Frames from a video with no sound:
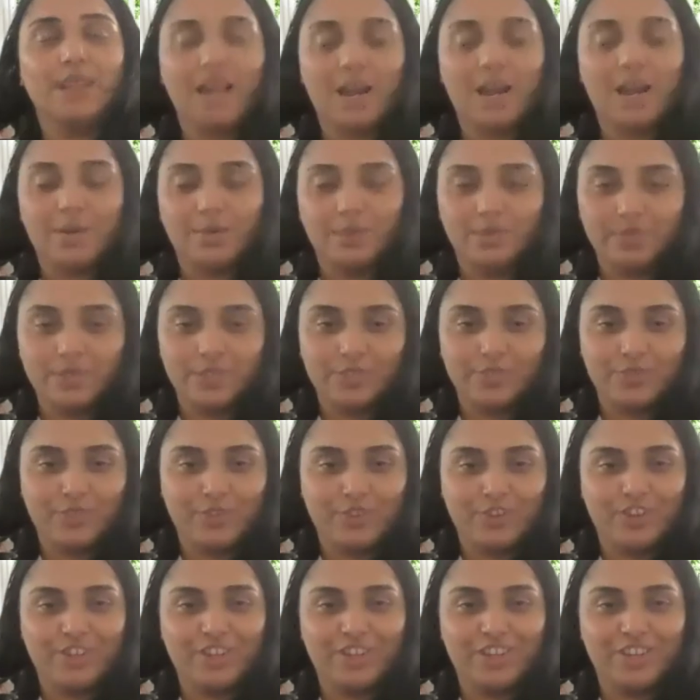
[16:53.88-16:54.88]
in this
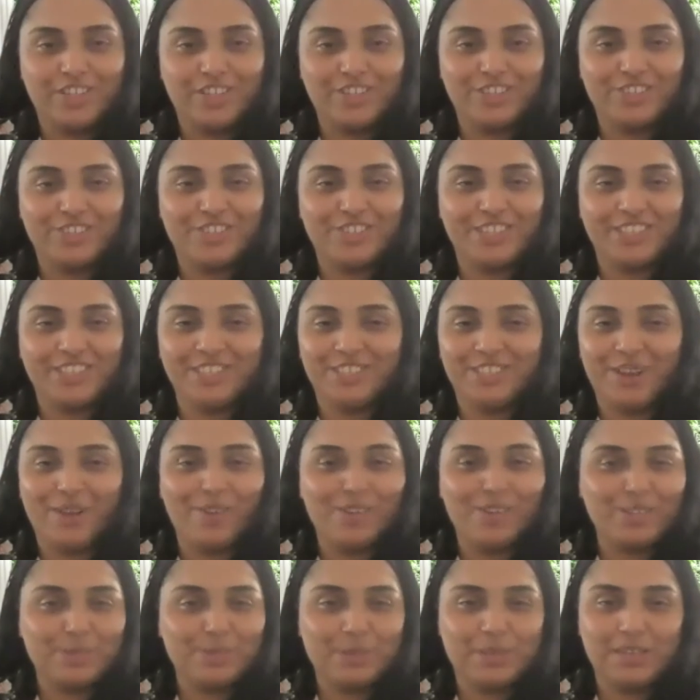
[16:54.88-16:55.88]
foreign country. I don't
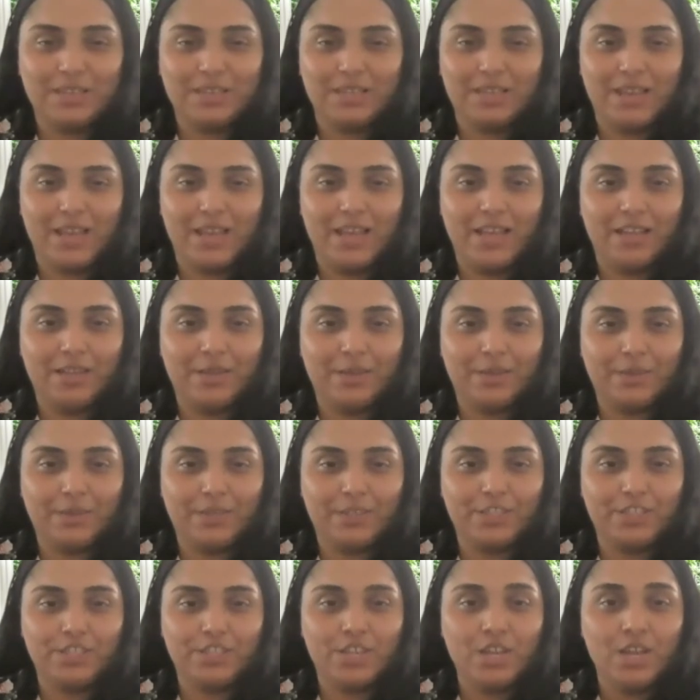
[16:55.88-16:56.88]
speak the
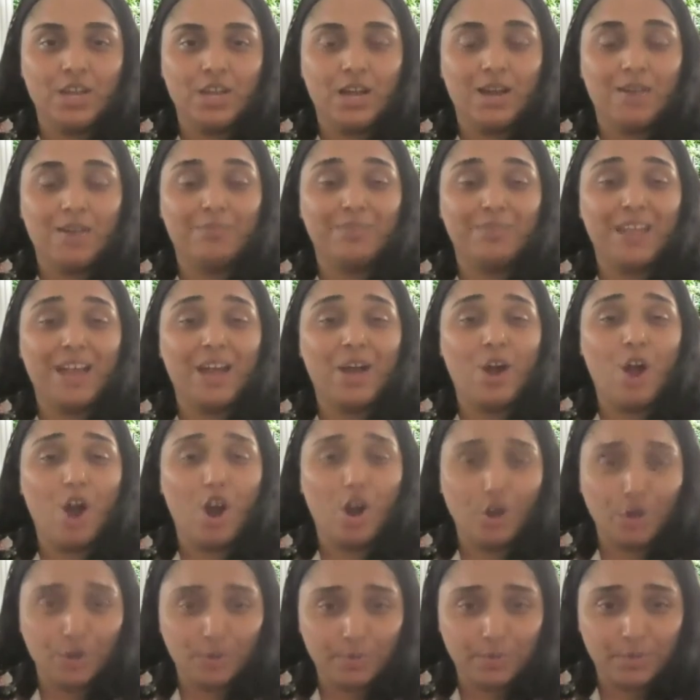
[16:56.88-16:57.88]
language. I'm now
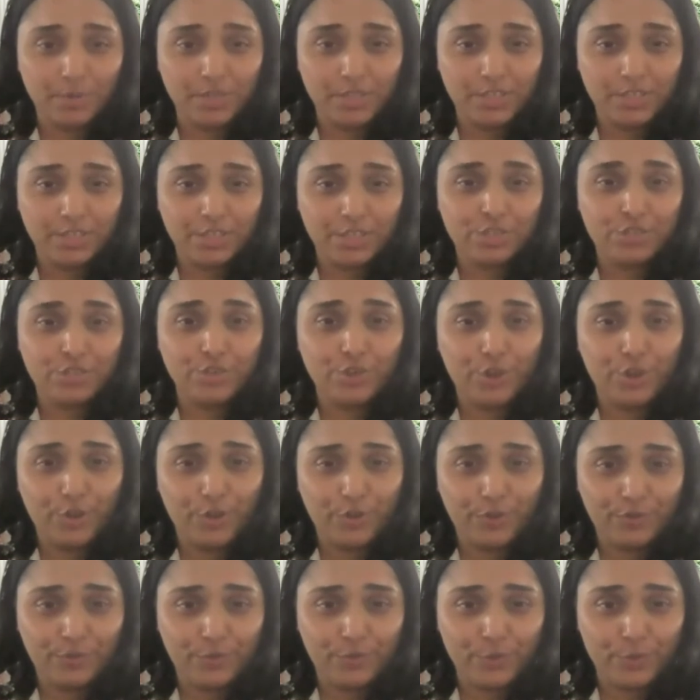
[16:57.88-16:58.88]
homeless, no
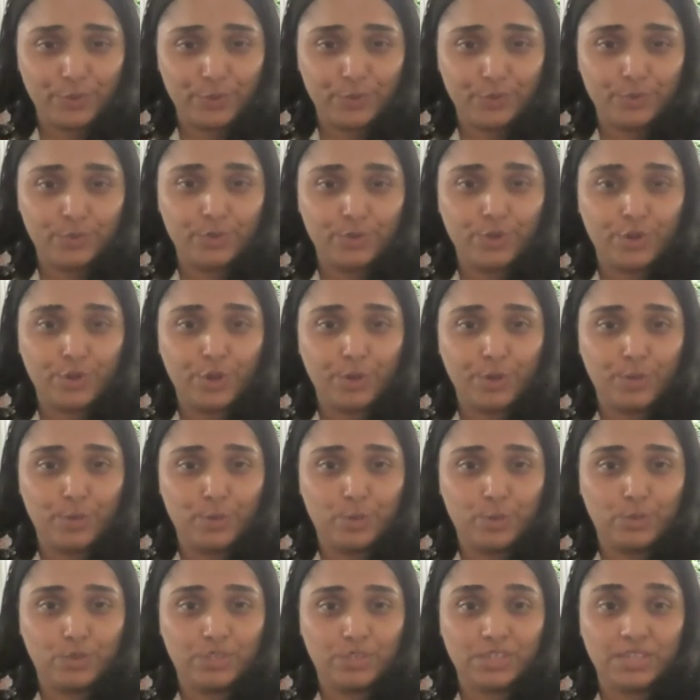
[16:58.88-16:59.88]
food, no
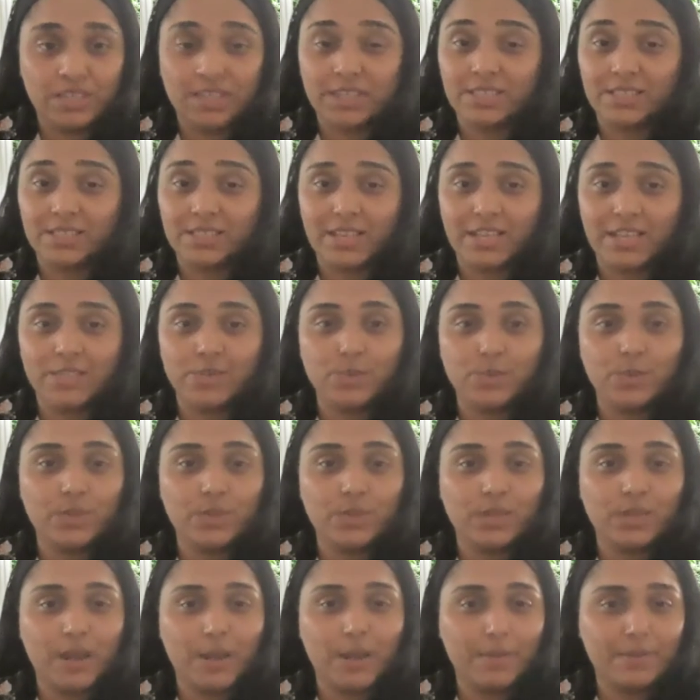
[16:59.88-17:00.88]
water, because guess what? The
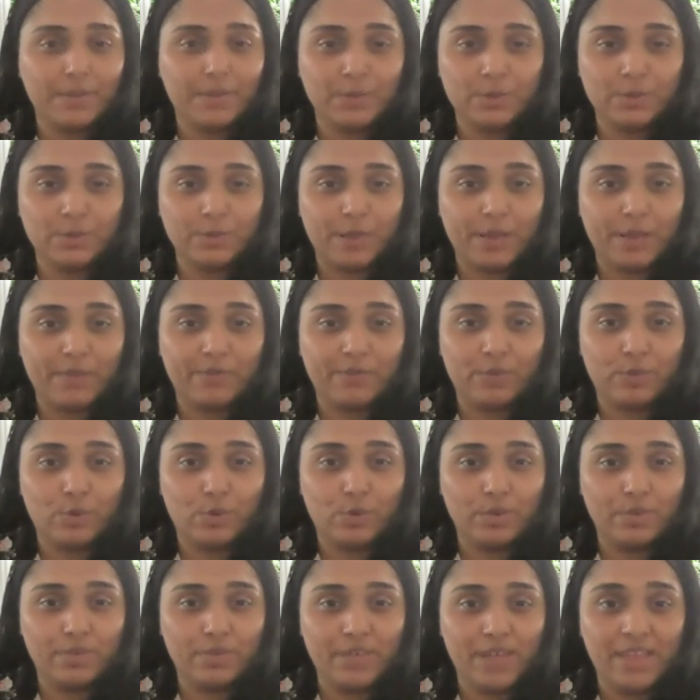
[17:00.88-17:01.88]
company was paying for all
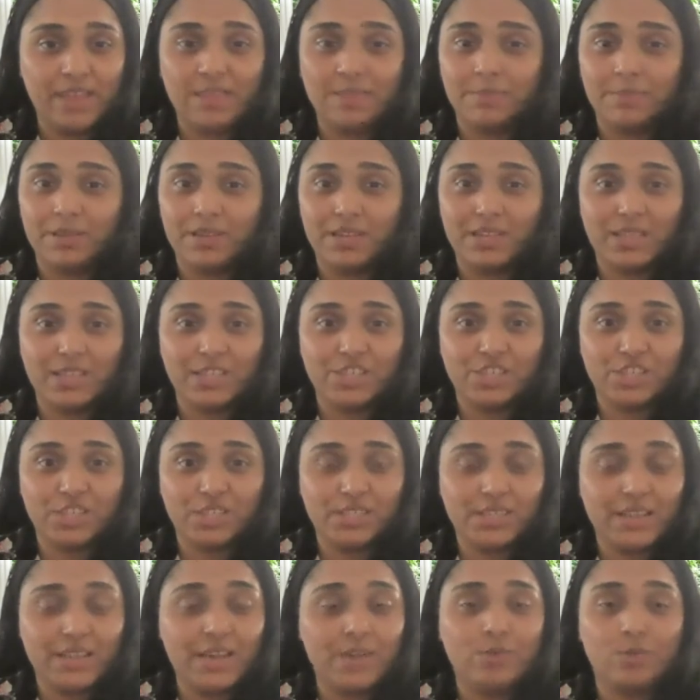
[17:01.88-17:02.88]
of that. The minute they shut
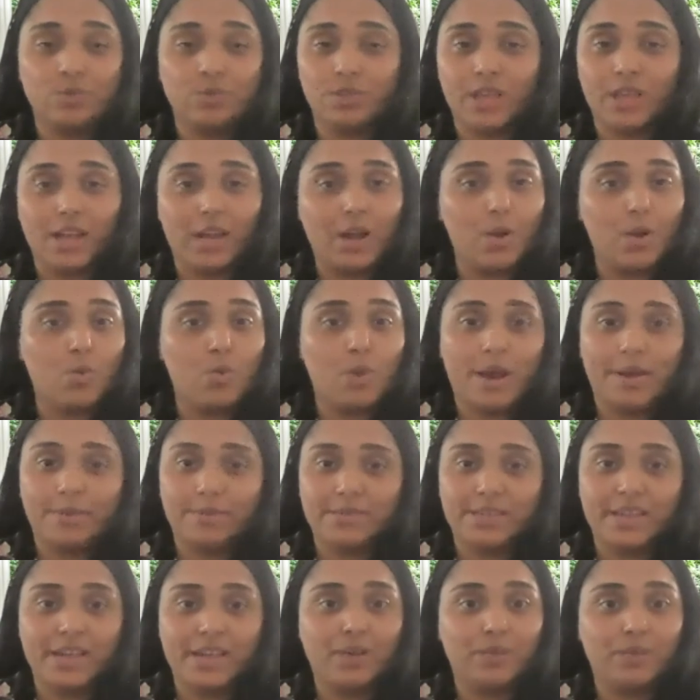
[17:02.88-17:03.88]
down, all of that got wiped
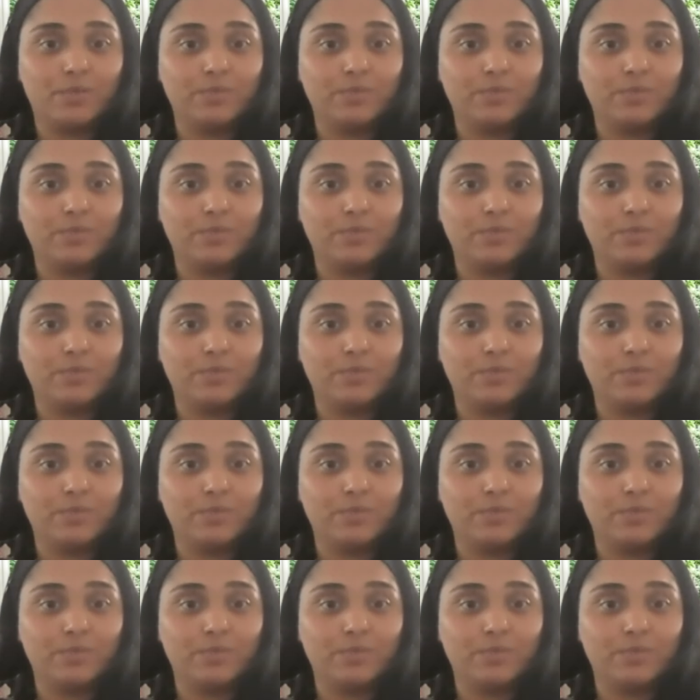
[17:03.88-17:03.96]
out.